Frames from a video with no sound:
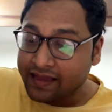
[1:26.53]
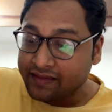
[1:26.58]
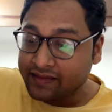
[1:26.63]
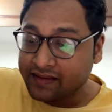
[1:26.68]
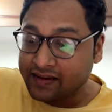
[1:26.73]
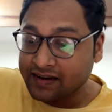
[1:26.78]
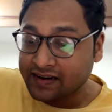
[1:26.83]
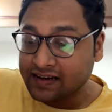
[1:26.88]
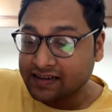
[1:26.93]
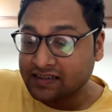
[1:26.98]

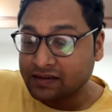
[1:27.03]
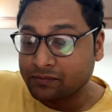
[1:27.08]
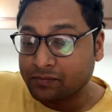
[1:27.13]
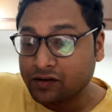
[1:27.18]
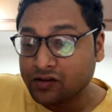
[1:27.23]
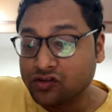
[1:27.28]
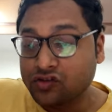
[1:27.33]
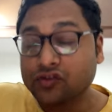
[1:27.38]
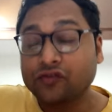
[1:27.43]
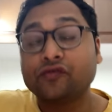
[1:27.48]
It has a
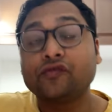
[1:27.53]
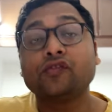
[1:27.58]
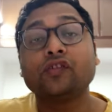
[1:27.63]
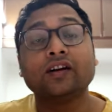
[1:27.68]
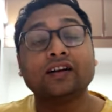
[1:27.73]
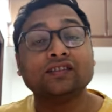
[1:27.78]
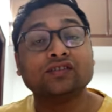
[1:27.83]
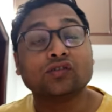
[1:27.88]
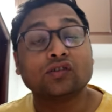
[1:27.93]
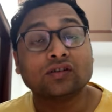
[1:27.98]
bunch of
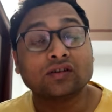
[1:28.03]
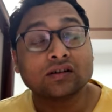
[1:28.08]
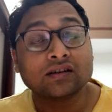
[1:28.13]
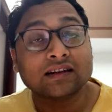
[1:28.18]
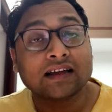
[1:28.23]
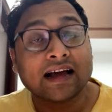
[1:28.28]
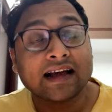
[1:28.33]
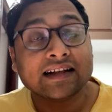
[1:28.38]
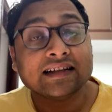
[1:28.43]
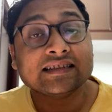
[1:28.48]
horizontal
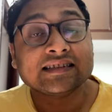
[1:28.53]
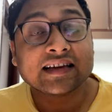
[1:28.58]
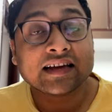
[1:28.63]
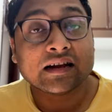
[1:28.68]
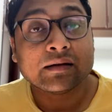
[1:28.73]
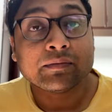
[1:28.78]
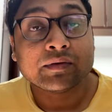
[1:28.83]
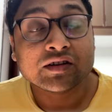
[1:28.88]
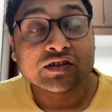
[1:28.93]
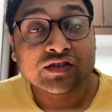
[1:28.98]
lines and
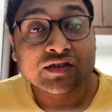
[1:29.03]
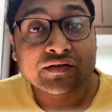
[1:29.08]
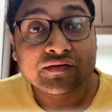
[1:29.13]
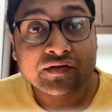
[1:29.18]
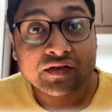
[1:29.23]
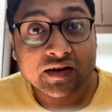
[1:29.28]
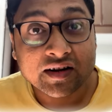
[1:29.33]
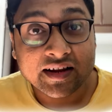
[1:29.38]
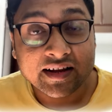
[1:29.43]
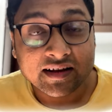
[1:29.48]
a bunch of
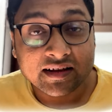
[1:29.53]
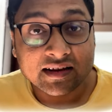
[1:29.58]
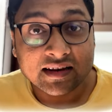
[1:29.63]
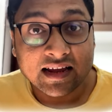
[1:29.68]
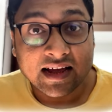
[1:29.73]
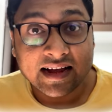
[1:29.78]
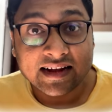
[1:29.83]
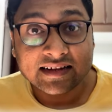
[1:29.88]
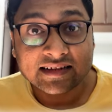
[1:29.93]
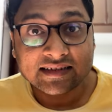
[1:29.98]
vertical
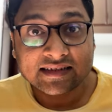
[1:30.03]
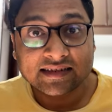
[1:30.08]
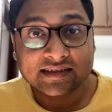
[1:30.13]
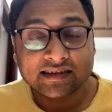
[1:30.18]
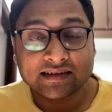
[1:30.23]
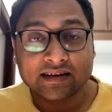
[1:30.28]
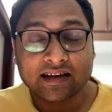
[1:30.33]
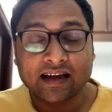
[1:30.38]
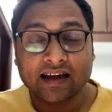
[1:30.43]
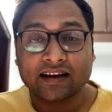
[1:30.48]
lines,
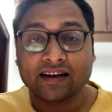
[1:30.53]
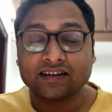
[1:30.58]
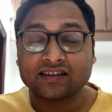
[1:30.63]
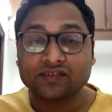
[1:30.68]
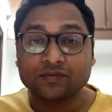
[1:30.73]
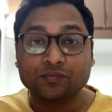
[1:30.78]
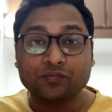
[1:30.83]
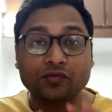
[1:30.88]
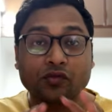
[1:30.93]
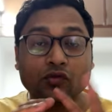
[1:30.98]
and
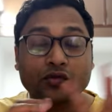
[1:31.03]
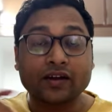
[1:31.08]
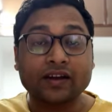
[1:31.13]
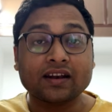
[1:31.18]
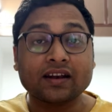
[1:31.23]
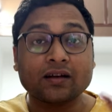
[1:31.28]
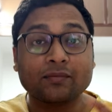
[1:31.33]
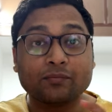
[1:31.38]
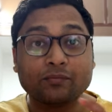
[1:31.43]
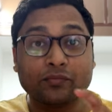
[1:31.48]
it's
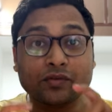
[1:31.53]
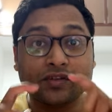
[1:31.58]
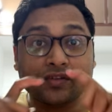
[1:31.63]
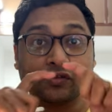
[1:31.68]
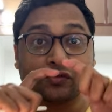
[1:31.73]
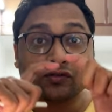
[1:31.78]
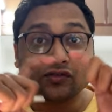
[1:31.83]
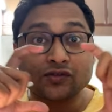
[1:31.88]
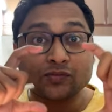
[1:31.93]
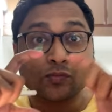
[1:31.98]
broken up
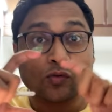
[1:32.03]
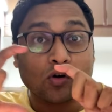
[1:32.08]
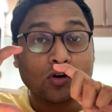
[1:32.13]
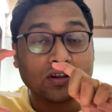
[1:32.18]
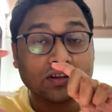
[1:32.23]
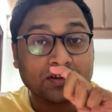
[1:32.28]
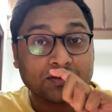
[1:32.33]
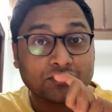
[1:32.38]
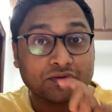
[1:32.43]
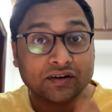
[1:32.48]
into
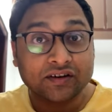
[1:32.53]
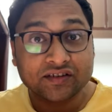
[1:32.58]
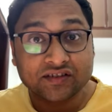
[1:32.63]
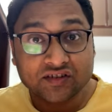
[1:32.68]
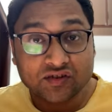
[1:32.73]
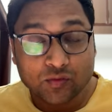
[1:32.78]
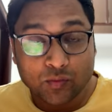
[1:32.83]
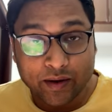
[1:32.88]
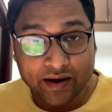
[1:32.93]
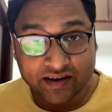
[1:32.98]
small unit
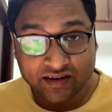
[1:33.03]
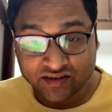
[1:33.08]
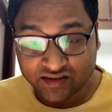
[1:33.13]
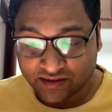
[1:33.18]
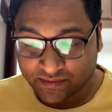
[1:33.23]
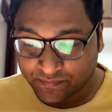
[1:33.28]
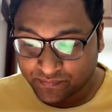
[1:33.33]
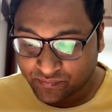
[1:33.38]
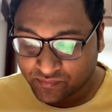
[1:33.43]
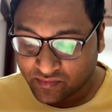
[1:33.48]

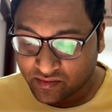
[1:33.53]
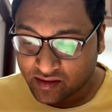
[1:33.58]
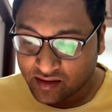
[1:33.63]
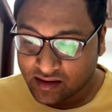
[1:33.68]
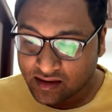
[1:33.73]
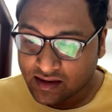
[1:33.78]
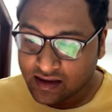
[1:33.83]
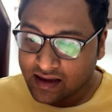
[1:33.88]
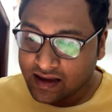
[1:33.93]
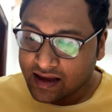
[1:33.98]
squares.
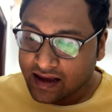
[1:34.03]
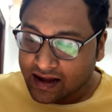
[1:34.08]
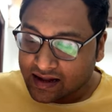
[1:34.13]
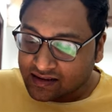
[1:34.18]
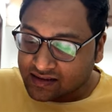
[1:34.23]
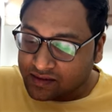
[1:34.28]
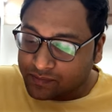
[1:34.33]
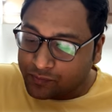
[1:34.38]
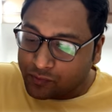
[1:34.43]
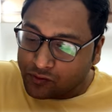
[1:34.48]

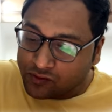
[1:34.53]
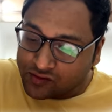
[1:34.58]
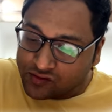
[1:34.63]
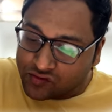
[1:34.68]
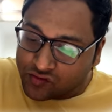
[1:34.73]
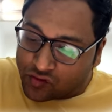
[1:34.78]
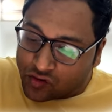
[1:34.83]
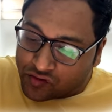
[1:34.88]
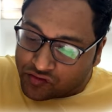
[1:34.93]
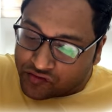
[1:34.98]
And suppose
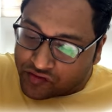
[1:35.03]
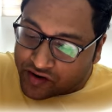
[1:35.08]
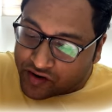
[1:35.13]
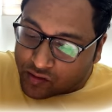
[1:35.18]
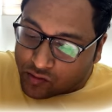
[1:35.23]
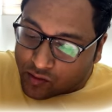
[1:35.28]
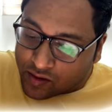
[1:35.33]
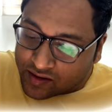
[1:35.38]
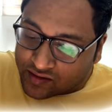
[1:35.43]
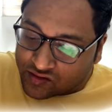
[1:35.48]

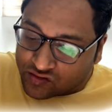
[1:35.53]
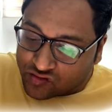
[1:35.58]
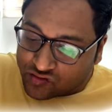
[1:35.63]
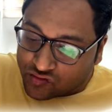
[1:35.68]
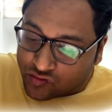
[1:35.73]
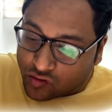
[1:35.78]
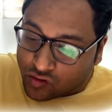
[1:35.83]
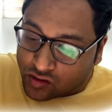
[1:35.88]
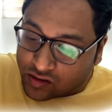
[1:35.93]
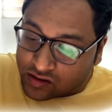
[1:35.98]
Rodrigo has
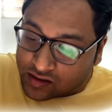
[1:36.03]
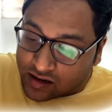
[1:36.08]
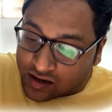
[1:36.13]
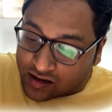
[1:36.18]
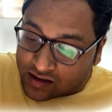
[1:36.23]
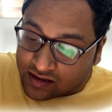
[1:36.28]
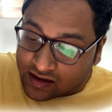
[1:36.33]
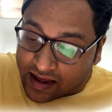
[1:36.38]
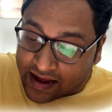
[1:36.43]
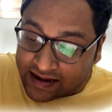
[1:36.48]
drawn
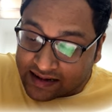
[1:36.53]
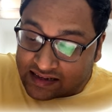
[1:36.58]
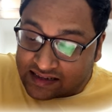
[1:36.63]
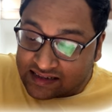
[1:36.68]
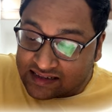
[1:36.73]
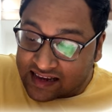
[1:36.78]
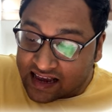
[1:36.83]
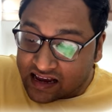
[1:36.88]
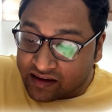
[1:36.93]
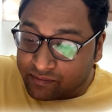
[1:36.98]
a line
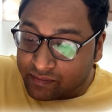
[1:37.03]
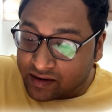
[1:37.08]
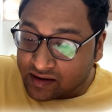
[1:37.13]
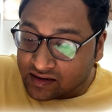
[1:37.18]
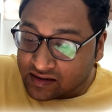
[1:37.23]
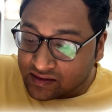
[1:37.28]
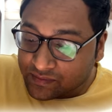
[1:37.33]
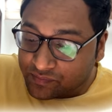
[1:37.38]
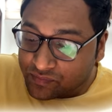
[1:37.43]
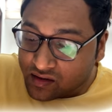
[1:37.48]

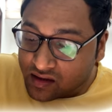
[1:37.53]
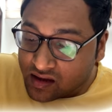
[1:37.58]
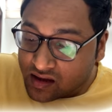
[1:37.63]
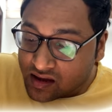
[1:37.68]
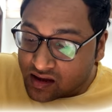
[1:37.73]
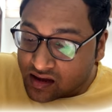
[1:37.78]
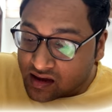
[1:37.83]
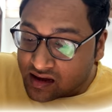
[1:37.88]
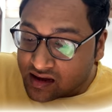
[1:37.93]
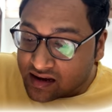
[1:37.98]
segment
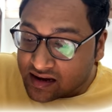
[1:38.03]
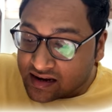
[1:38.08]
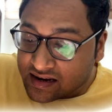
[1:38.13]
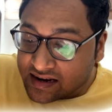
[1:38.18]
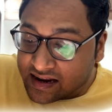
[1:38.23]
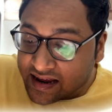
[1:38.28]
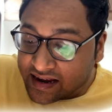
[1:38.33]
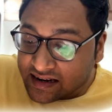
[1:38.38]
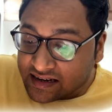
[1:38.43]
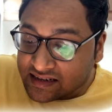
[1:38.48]

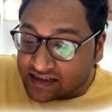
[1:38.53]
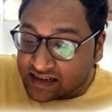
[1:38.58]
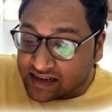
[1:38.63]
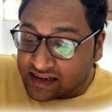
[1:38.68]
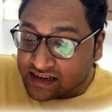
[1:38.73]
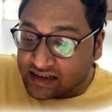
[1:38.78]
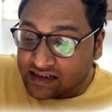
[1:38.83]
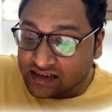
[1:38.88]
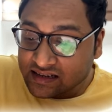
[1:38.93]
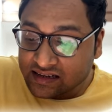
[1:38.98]

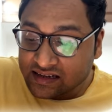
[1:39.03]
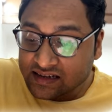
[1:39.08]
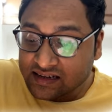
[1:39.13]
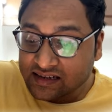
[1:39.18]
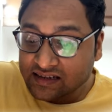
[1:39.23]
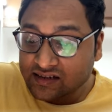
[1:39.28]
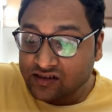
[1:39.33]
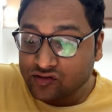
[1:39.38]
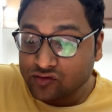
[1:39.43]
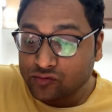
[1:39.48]
connecting
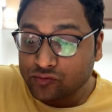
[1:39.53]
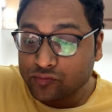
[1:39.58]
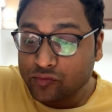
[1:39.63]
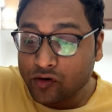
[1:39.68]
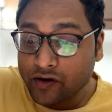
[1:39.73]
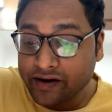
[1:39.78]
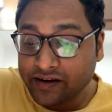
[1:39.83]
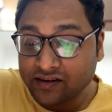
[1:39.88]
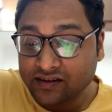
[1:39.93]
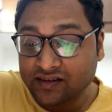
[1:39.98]
these two
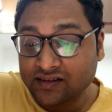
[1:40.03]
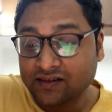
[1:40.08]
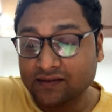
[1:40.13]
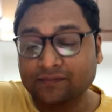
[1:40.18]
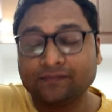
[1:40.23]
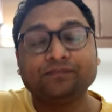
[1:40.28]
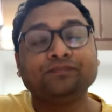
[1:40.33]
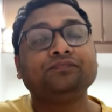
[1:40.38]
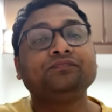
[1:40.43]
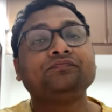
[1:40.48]
points,
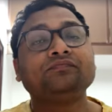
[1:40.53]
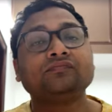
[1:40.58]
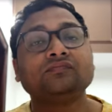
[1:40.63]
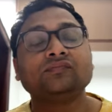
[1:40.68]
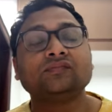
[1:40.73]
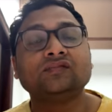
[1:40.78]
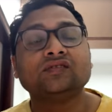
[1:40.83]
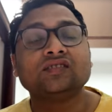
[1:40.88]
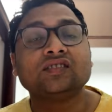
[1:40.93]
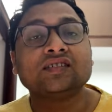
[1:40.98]

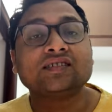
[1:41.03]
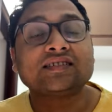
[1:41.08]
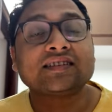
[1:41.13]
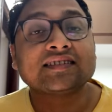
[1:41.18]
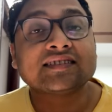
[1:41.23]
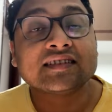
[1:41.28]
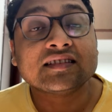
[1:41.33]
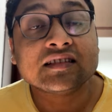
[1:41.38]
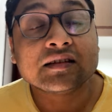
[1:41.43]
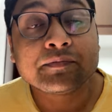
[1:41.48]
just
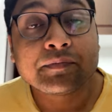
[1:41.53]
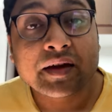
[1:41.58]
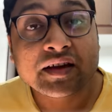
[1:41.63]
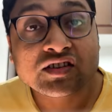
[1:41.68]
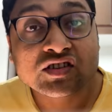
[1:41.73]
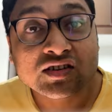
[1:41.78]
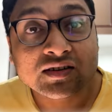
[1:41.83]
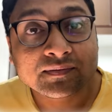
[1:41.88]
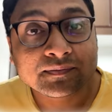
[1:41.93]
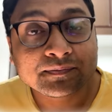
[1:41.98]
as in the picture.